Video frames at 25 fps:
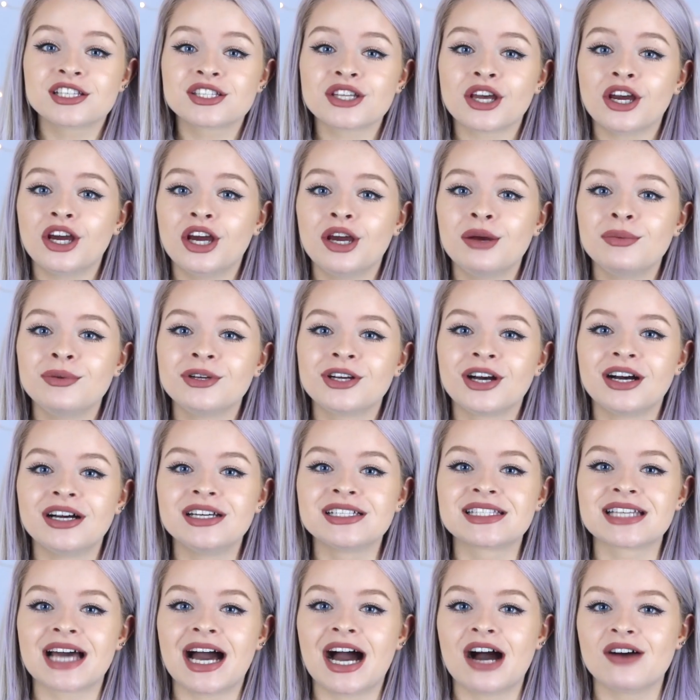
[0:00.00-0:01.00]
So I hope you
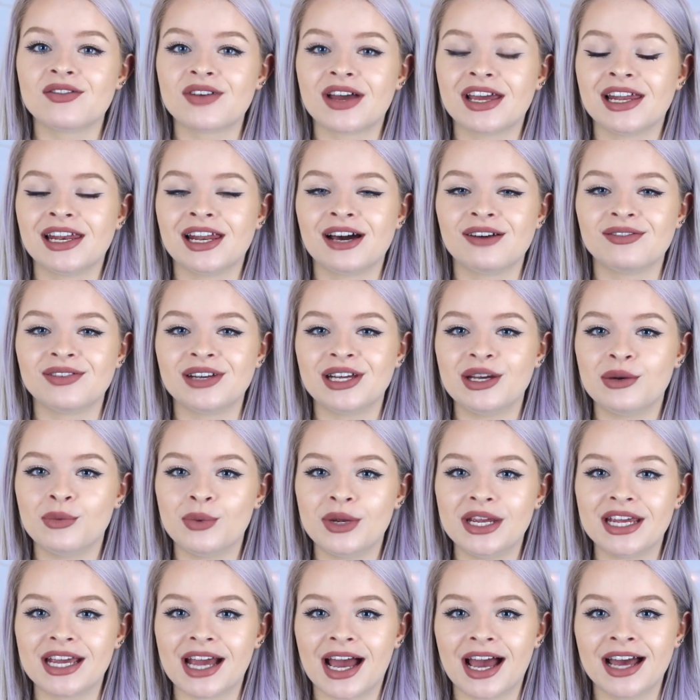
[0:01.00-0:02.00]
guys have a lovely
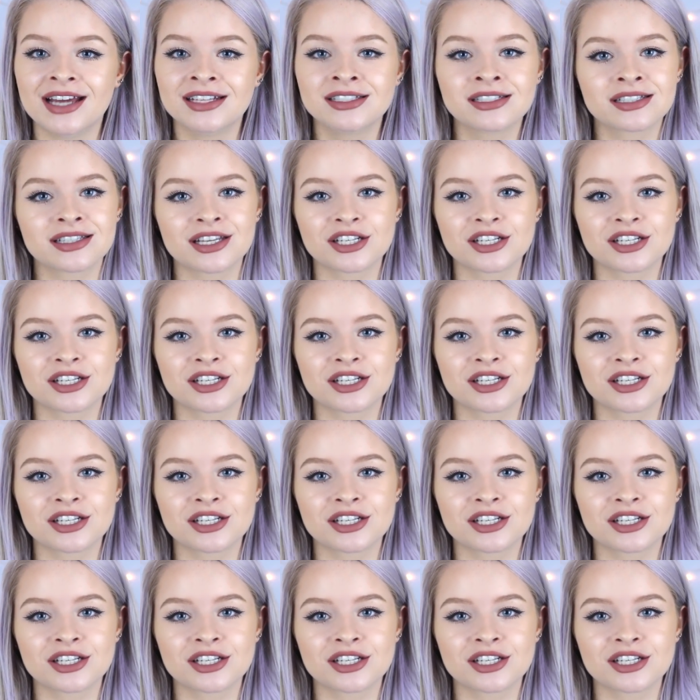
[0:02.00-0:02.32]
weekend.